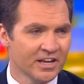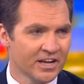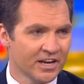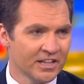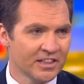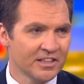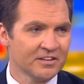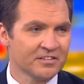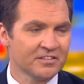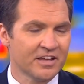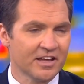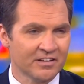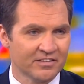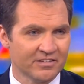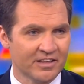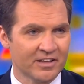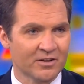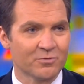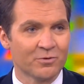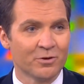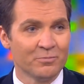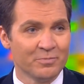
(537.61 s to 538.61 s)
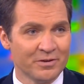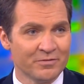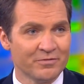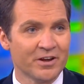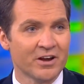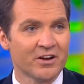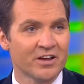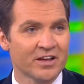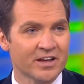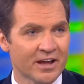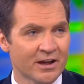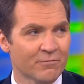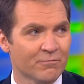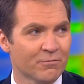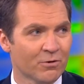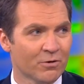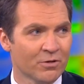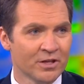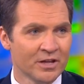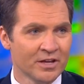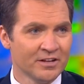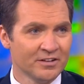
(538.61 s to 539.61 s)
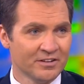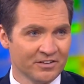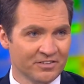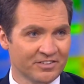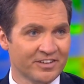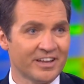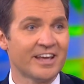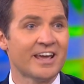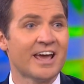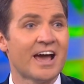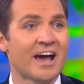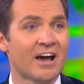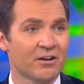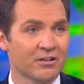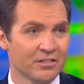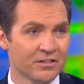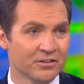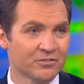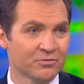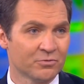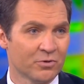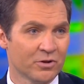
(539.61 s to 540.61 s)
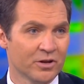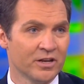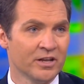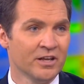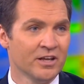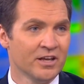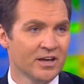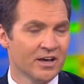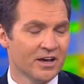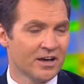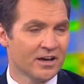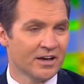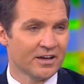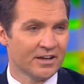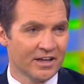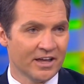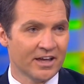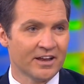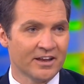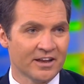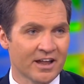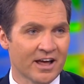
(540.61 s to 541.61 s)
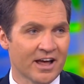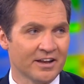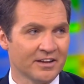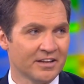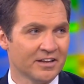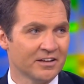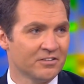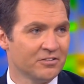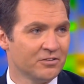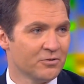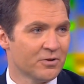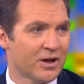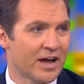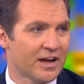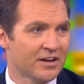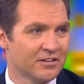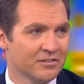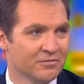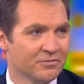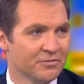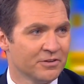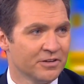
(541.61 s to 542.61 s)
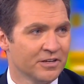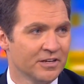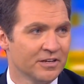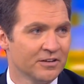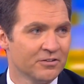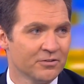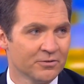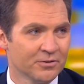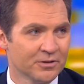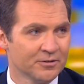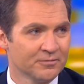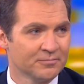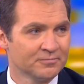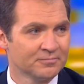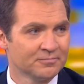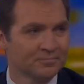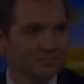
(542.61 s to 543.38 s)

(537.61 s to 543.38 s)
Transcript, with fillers: And in this case, they will be very careful to stay out of this one and not get too active into it.